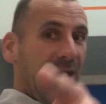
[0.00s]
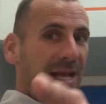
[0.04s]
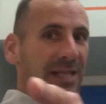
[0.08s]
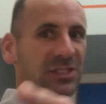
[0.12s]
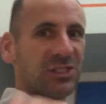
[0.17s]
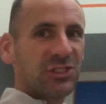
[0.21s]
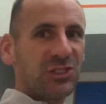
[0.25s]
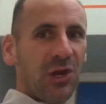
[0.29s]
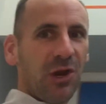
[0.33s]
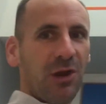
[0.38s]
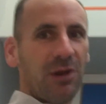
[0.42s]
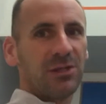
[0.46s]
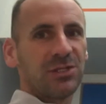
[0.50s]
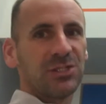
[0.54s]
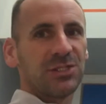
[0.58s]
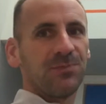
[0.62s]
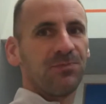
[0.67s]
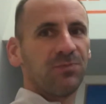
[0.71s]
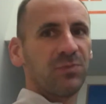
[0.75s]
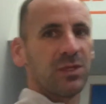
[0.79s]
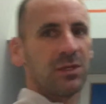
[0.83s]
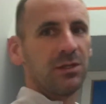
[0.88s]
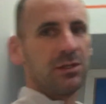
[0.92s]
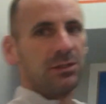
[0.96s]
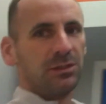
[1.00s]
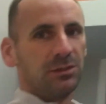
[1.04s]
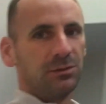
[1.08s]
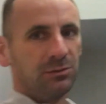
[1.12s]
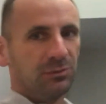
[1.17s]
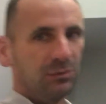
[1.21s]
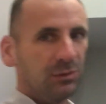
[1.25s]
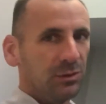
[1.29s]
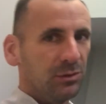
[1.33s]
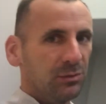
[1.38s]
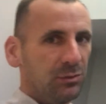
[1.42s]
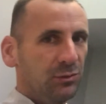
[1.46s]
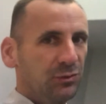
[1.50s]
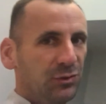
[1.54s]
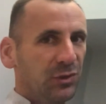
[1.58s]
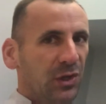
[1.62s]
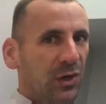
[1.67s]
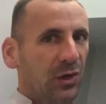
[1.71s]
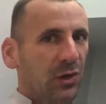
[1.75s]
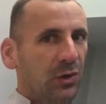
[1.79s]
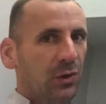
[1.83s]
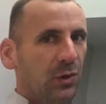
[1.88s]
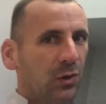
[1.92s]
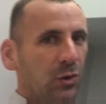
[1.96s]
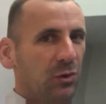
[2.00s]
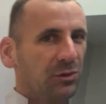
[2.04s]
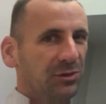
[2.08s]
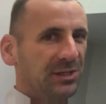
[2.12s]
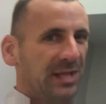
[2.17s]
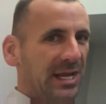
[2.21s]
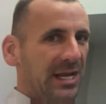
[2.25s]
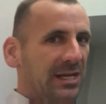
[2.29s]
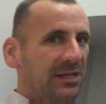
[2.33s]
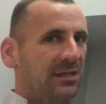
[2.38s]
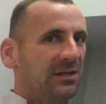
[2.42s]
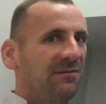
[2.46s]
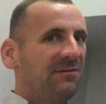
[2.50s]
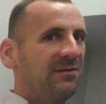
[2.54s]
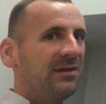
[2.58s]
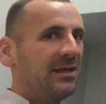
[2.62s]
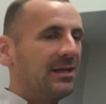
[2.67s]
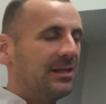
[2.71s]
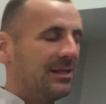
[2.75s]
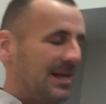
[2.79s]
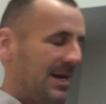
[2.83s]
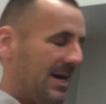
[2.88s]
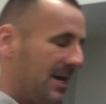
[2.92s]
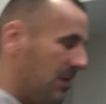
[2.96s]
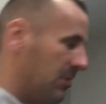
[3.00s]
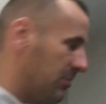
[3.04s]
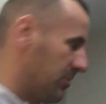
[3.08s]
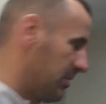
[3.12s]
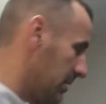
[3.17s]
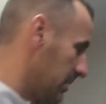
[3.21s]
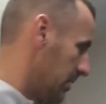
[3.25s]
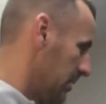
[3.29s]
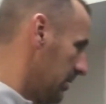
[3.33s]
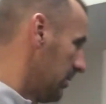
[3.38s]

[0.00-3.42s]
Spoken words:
and starts. No negativity allowed.